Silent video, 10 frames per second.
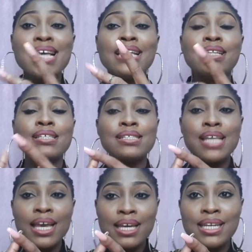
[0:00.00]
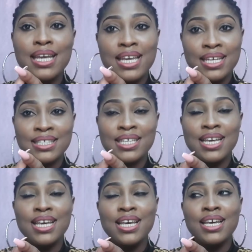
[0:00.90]
And the second is,
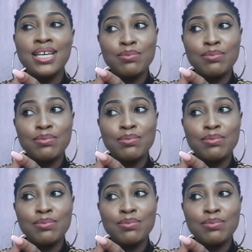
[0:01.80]
he's